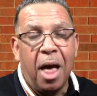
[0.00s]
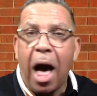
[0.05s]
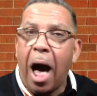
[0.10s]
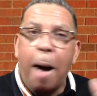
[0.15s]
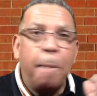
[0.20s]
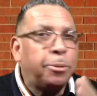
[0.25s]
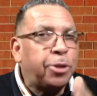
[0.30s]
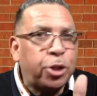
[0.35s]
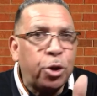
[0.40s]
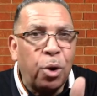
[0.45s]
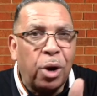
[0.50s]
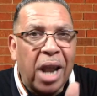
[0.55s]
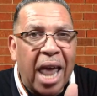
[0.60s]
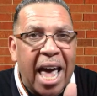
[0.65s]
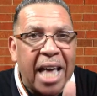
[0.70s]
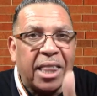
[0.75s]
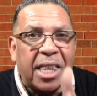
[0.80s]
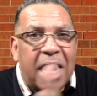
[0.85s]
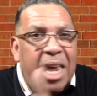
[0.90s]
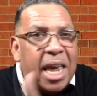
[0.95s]
I'm so
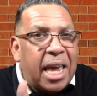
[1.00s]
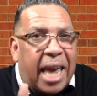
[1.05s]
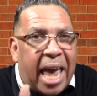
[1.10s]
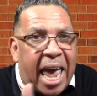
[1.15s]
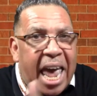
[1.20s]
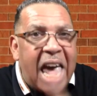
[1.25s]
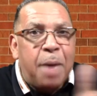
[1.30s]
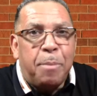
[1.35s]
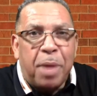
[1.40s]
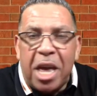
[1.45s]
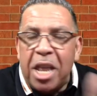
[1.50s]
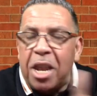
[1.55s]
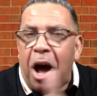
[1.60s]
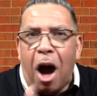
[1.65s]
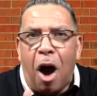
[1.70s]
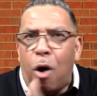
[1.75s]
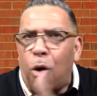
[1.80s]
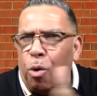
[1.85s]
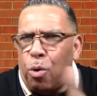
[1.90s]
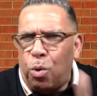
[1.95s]
glad that he came in
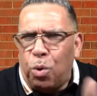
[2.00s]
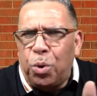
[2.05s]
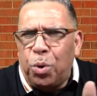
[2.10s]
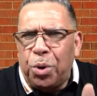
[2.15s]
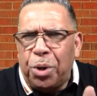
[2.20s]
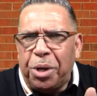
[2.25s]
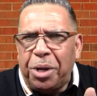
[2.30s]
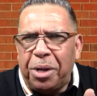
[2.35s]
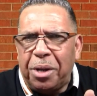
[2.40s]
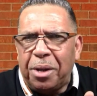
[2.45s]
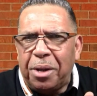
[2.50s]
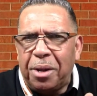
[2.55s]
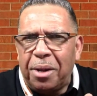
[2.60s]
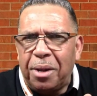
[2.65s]
our hood